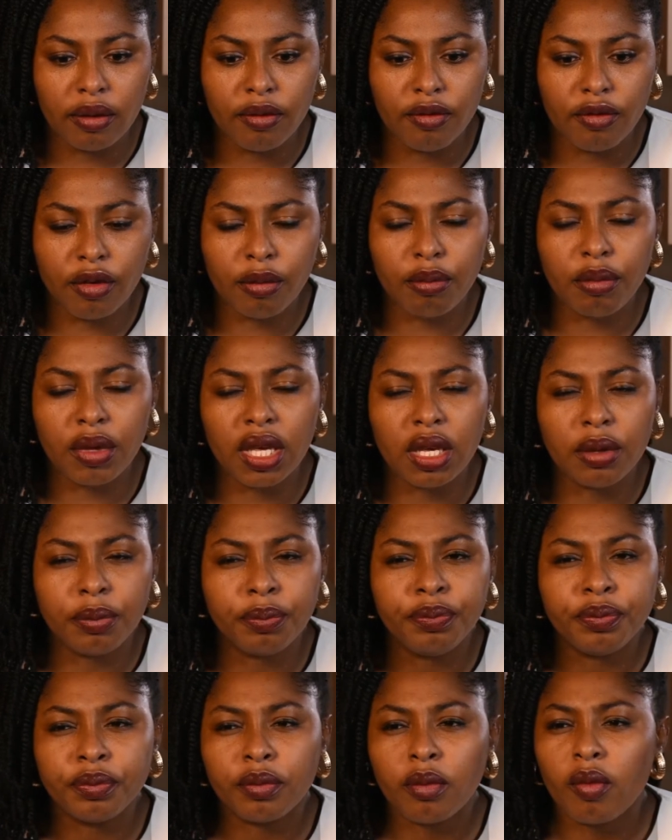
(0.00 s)
For me,
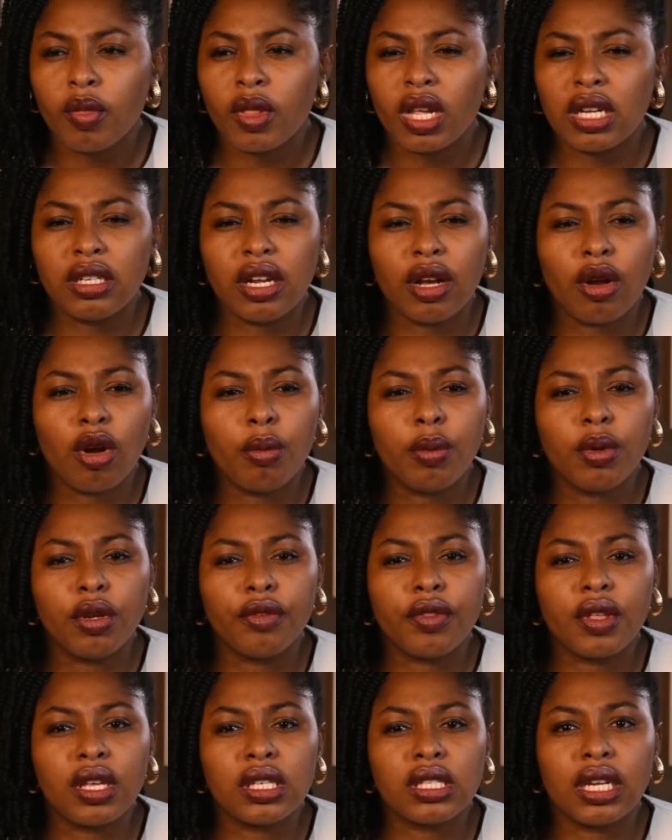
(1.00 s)
there are a couple
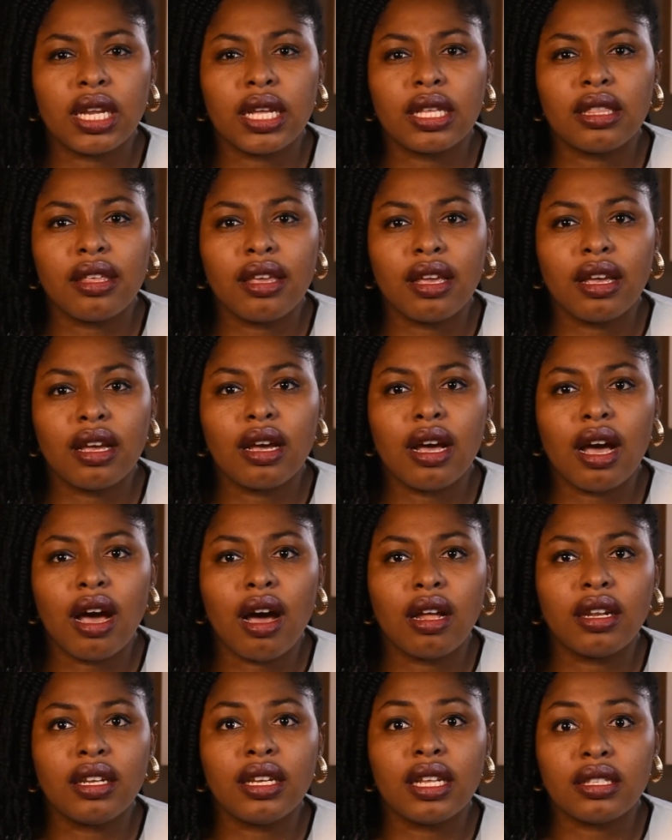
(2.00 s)
of things that I think
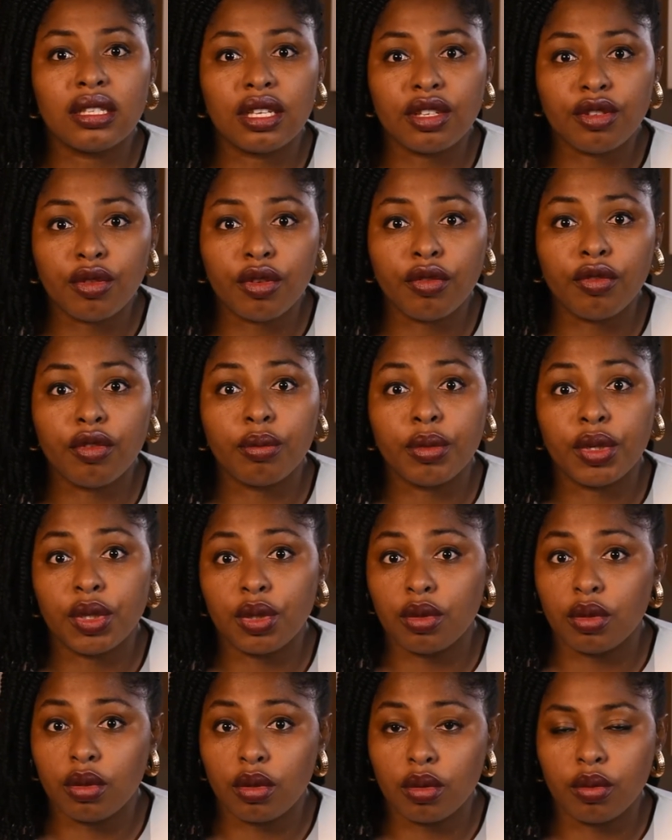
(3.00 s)
are necessary for me
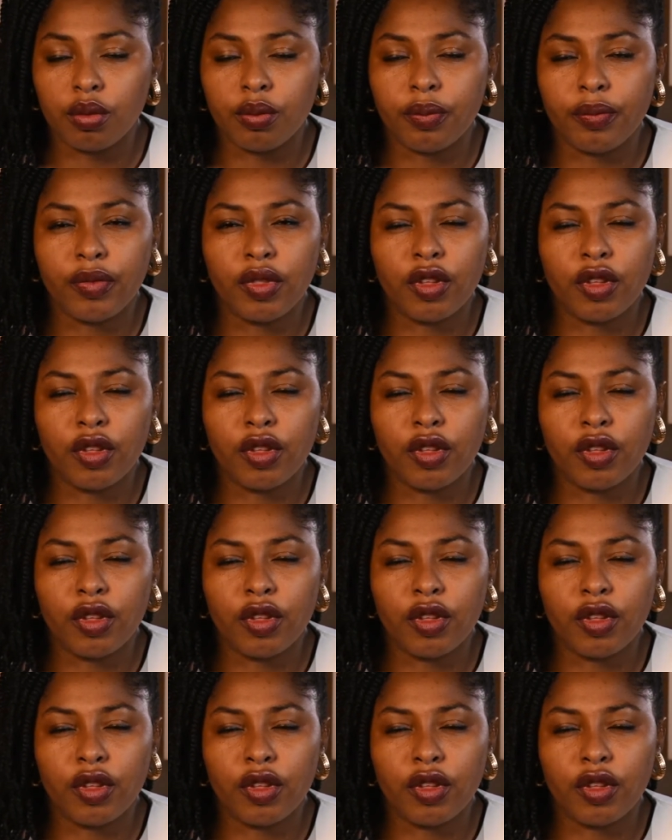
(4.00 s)
to do.